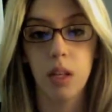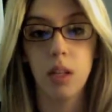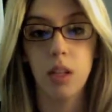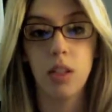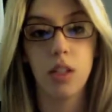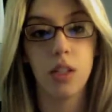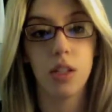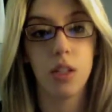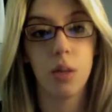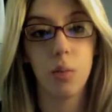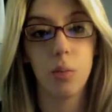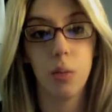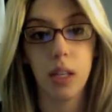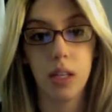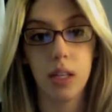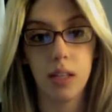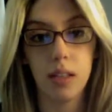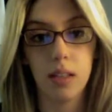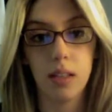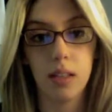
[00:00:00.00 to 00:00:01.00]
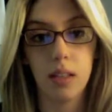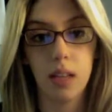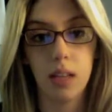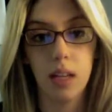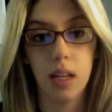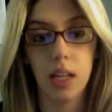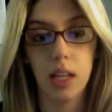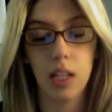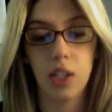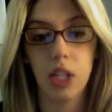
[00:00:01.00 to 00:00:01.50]
she's obese,
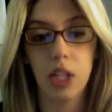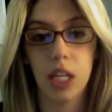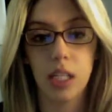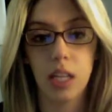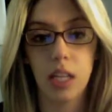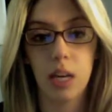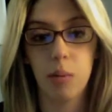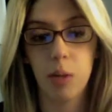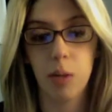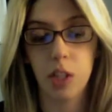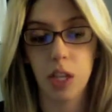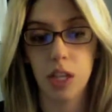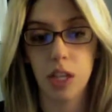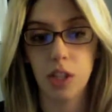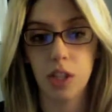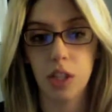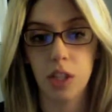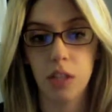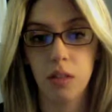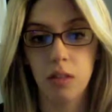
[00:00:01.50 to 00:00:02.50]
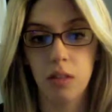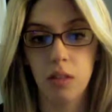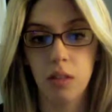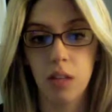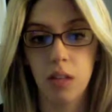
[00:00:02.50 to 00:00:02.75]
and she has hypertension.